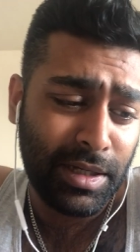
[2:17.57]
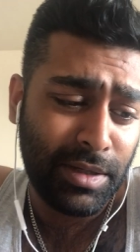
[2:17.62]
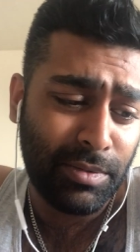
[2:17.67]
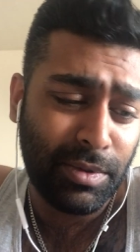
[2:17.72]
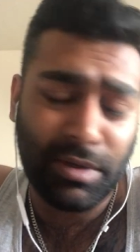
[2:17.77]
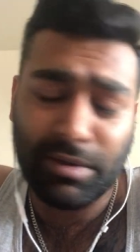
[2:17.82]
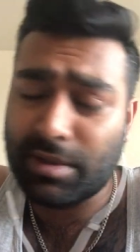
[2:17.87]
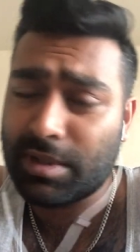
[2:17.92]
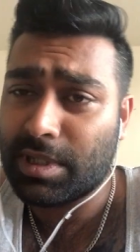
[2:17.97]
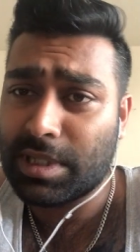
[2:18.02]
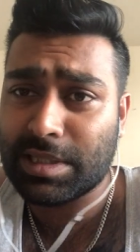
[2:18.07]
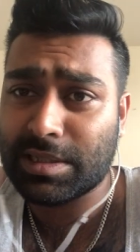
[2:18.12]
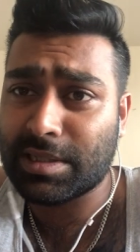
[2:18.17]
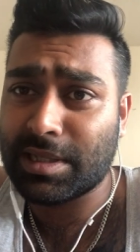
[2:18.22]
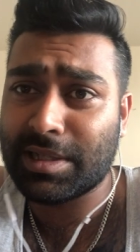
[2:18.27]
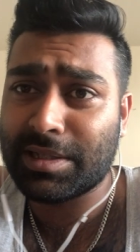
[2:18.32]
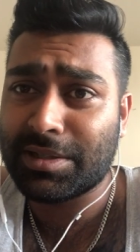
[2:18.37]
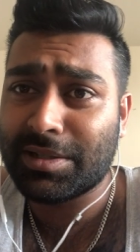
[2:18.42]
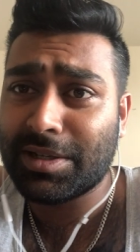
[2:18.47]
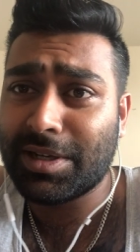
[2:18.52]
Well, I
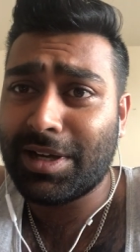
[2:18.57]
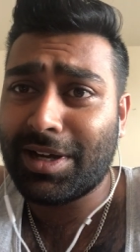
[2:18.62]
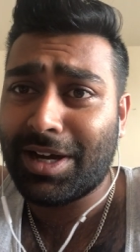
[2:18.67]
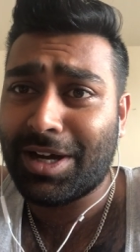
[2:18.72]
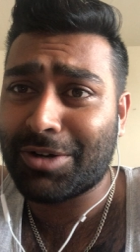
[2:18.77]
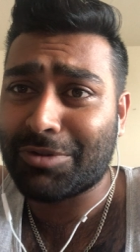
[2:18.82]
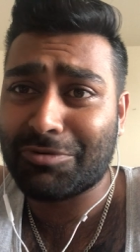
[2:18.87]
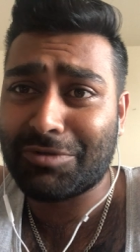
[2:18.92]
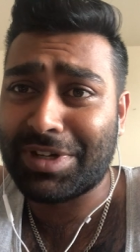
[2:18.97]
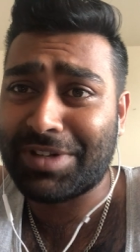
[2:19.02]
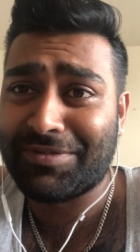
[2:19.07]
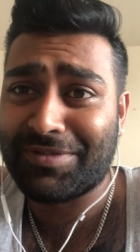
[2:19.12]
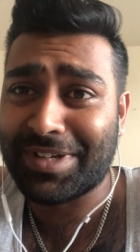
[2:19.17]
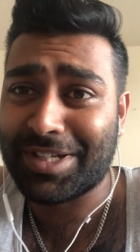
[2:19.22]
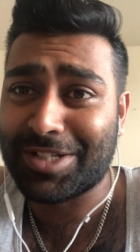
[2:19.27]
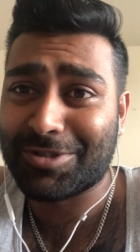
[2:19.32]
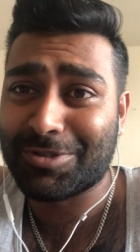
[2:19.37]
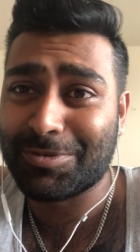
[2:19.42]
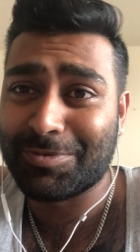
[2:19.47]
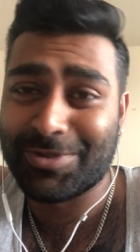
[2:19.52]
say I don't really
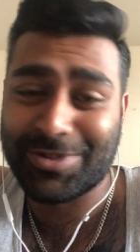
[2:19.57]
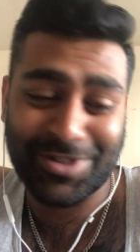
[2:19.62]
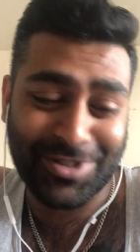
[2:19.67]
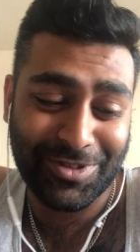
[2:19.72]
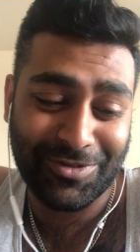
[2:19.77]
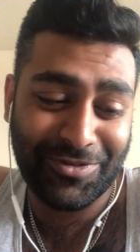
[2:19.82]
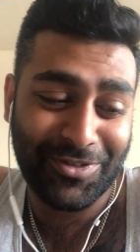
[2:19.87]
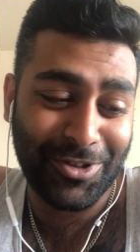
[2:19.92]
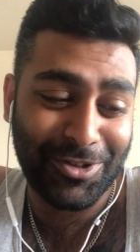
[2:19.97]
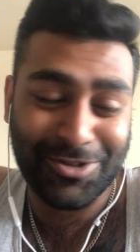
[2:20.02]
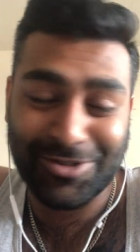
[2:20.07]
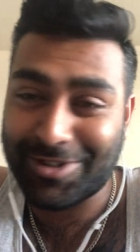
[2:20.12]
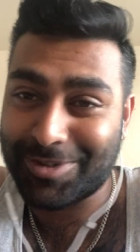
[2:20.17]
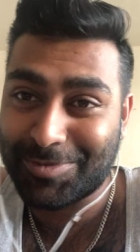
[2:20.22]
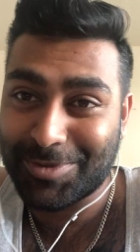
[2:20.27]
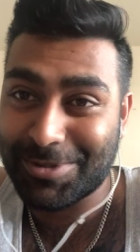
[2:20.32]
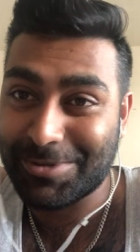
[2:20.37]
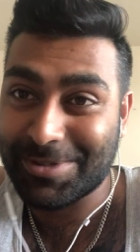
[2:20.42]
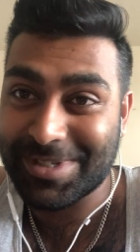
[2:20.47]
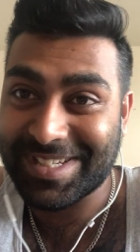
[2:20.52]
think too much of the future.
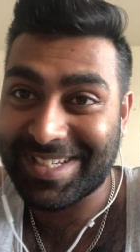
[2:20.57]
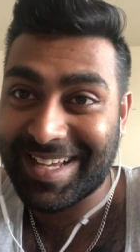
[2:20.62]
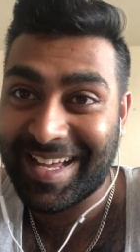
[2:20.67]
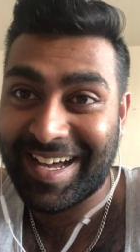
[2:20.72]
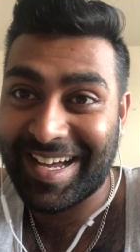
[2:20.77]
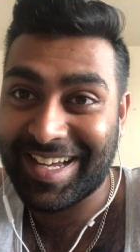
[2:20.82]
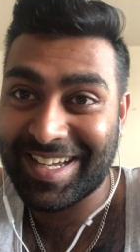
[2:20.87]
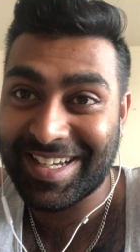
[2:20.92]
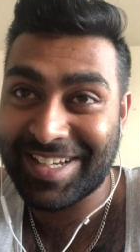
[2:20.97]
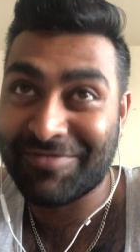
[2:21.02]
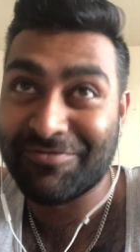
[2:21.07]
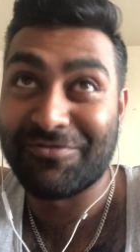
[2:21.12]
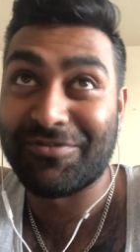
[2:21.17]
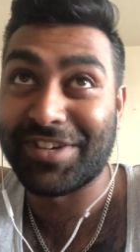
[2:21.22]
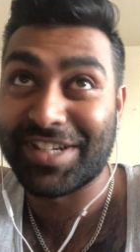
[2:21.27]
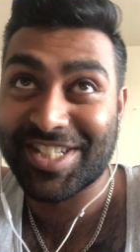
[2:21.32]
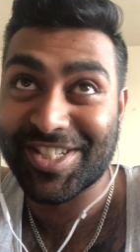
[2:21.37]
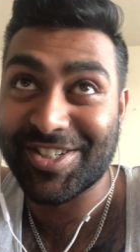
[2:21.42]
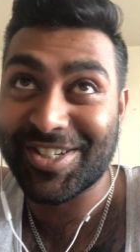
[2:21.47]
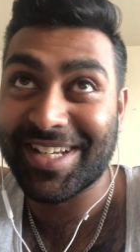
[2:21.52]
I'm always like
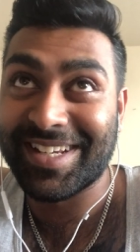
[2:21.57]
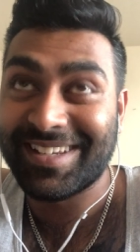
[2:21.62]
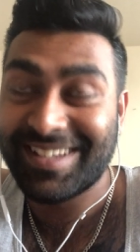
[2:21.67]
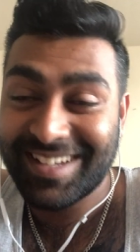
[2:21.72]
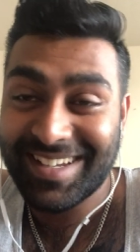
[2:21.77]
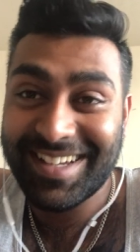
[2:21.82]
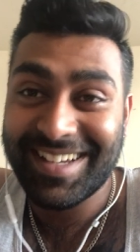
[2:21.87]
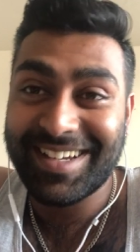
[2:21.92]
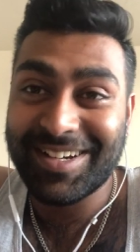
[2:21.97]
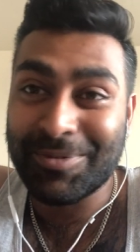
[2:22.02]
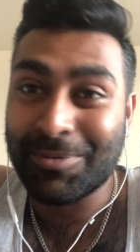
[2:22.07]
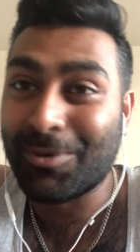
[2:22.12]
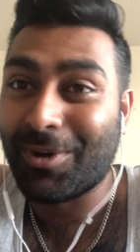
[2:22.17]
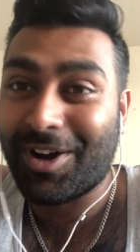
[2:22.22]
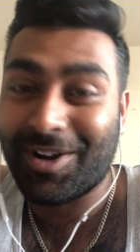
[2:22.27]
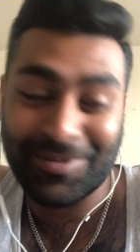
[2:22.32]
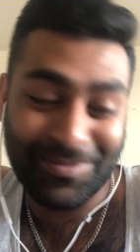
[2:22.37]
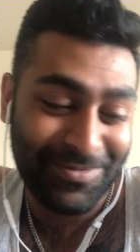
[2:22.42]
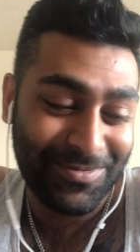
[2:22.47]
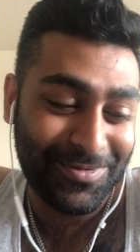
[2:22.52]
envisioning
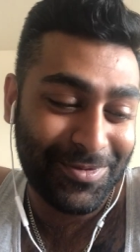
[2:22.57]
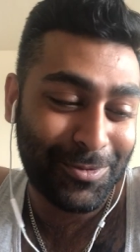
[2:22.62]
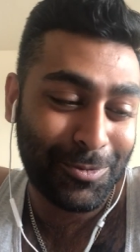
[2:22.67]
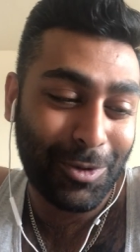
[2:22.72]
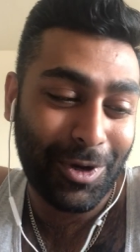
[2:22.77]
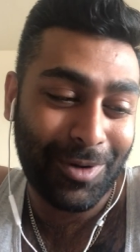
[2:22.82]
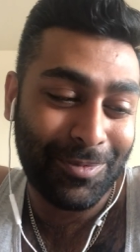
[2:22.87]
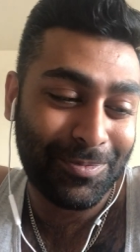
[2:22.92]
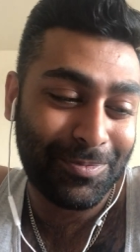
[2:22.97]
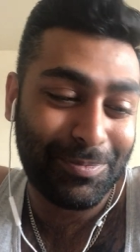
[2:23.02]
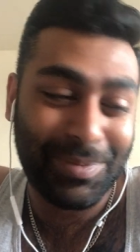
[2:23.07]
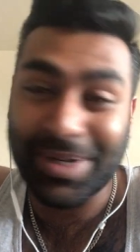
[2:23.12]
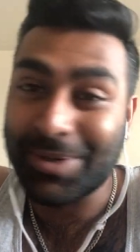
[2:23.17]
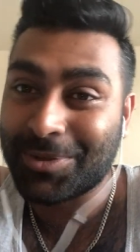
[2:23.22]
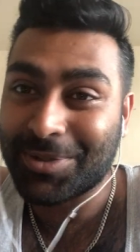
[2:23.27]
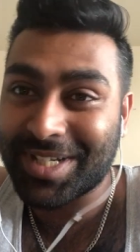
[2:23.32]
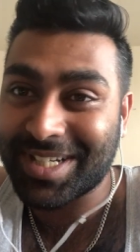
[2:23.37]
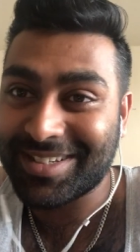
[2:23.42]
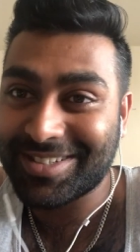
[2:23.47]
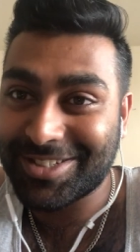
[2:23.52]
what I'm what I'm
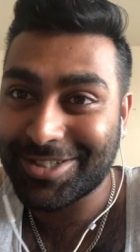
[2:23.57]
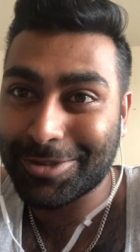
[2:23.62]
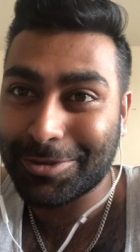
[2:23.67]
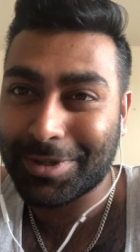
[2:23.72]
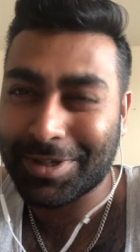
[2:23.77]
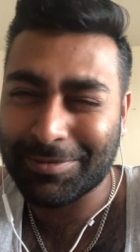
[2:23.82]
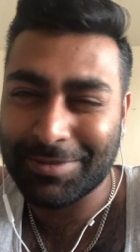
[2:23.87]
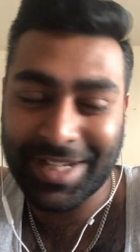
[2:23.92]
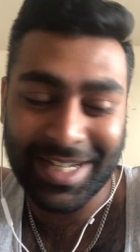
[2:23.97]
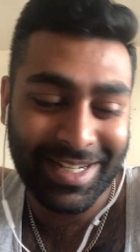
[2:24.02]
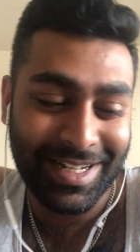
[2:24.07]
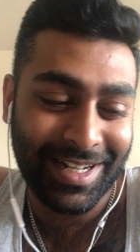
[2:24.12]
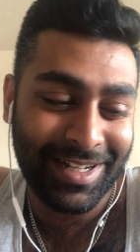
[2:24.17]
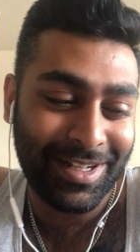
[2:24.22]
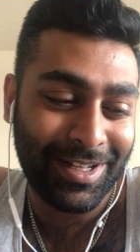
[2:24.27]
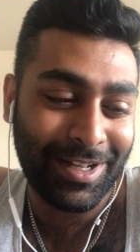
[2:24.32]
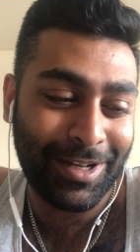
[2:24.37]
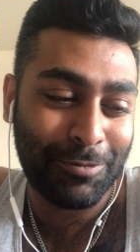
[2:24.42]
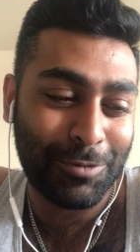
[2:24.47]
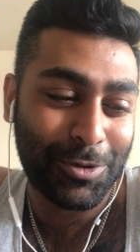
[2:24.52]
building. Do you know what I mean?
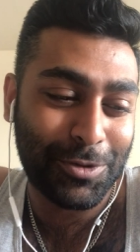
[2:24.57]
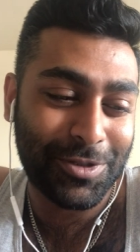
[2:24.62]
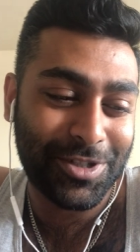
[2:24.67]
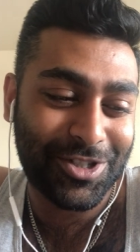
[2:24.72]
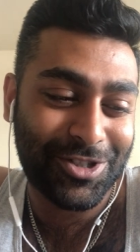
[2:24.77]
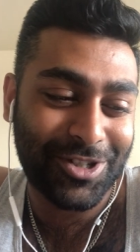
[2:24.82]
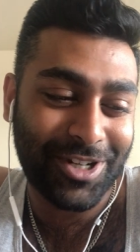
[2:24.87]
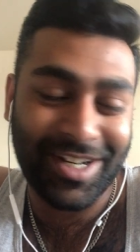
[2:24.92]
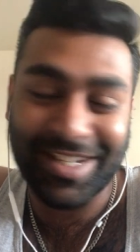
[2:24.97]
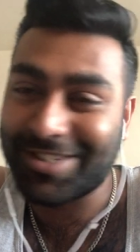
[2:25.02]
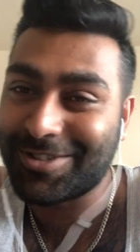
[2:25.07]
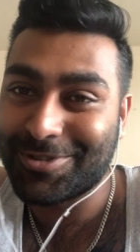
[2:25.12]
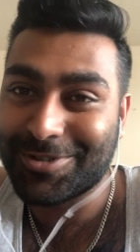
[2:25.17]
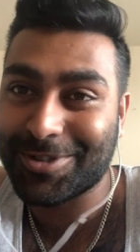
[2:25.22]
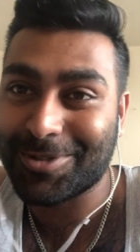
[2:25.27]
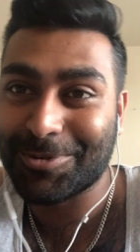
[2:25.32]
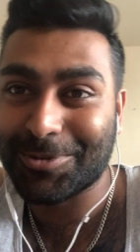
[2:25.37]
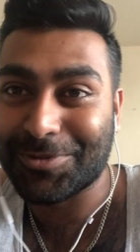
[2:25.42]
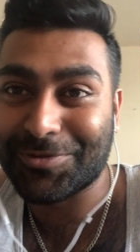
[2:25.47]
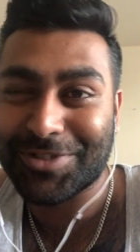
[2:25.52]
And I'm always trying to use
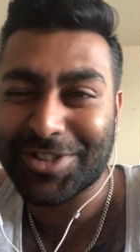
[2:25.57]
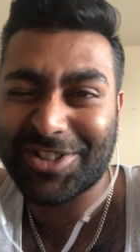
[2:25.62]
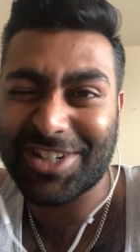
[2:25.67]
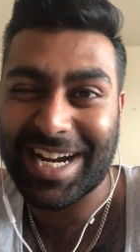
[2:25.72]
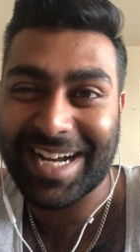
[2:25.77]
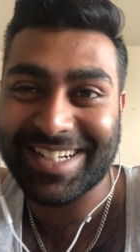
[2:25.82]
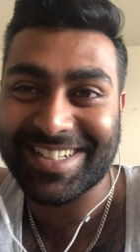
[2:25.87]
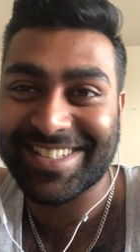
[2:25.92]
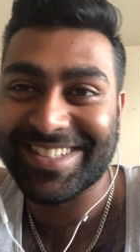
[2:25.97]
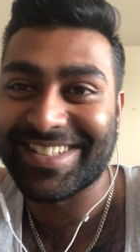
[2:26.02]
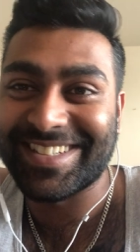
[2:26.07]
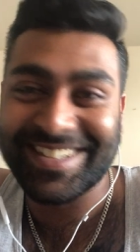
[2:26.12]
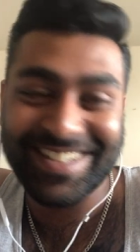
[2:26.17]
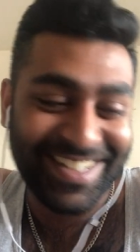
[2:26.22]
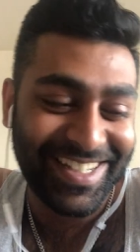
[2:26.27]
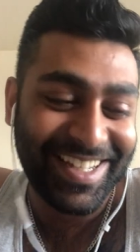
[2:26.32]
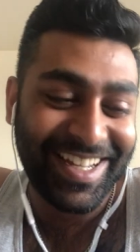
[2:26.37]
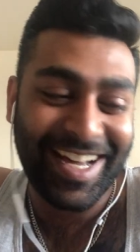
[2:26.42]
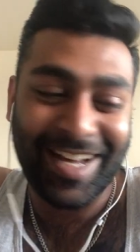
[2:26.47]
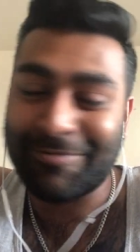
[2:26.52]
the law of attraction
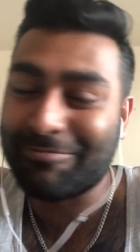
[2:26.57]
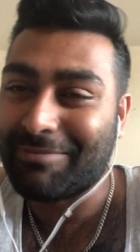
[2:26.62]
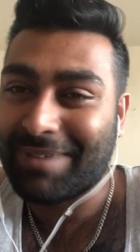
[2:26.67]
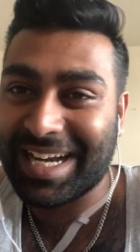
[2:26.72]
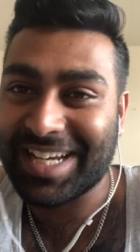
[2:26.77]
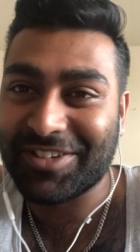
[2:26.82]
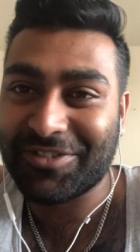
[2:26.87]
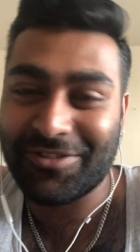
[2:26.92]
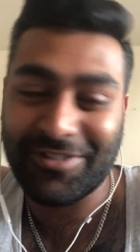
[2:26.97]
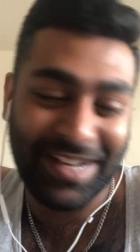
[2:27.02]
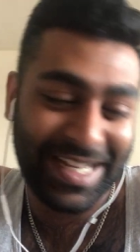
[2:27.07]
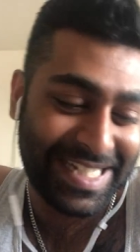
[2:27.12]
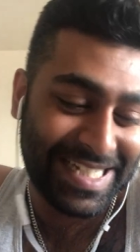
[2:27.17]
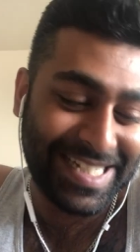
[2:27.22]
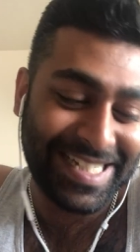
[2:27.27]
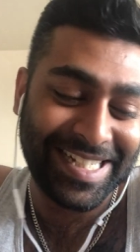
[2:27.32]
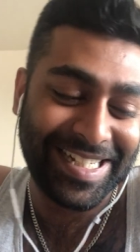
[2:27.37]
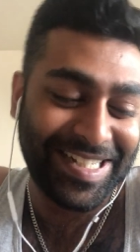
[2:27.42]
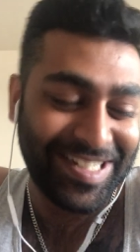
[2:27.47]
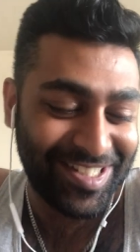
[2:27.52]
and
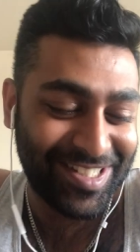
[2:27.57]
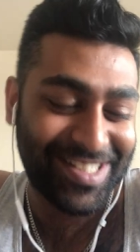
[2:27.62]
manifesting.